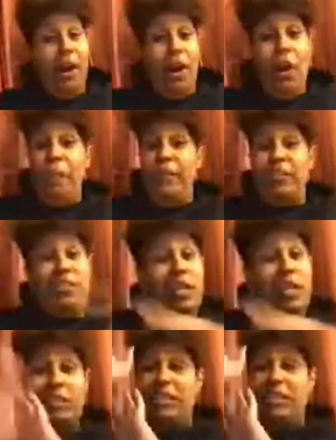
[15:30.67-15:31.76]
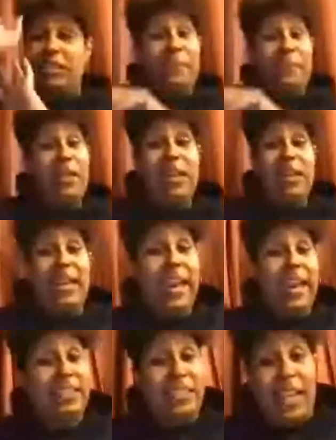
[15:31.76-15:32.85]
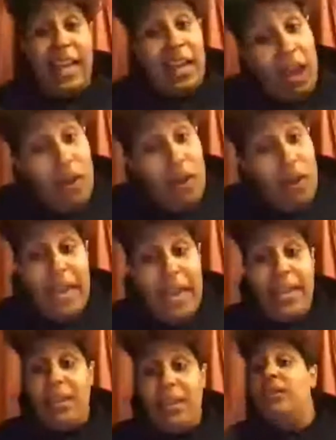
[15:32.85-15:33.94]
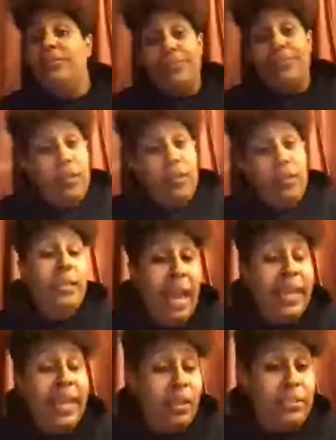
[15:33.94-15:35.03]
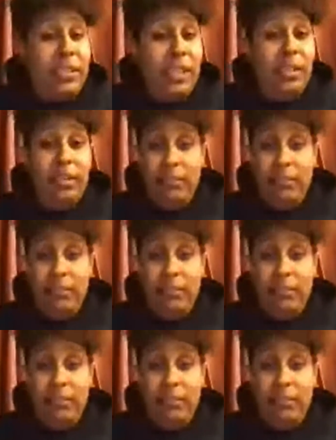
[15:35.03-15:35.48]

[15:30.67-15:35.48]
open shut slam dunk case. Like, oh, okay, not guilty.